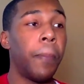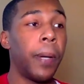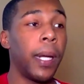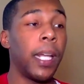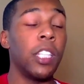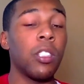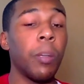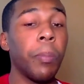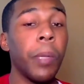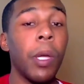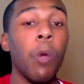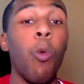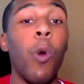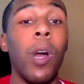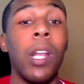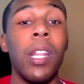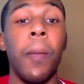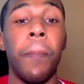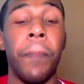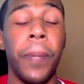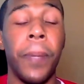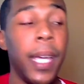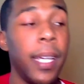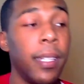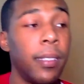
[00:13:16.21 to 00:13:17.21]
but he's going to be
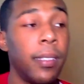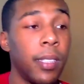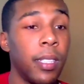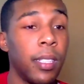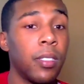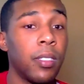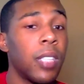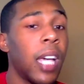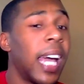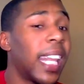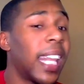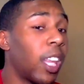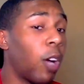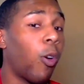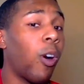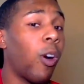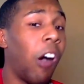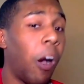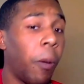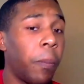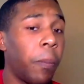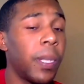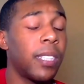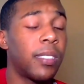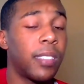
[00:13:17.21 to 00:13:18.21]
one of the pieces that
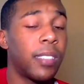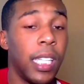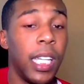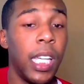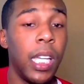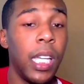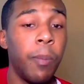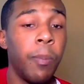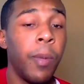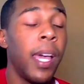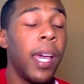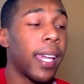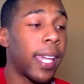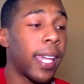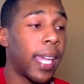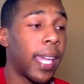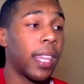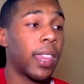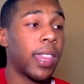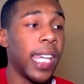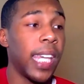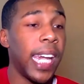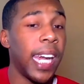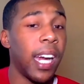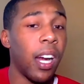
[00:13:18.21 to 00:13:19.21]
will help this team
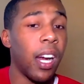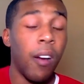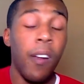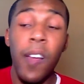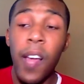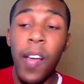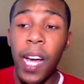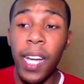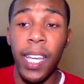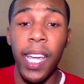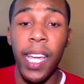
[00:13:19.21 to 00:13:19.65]
get there.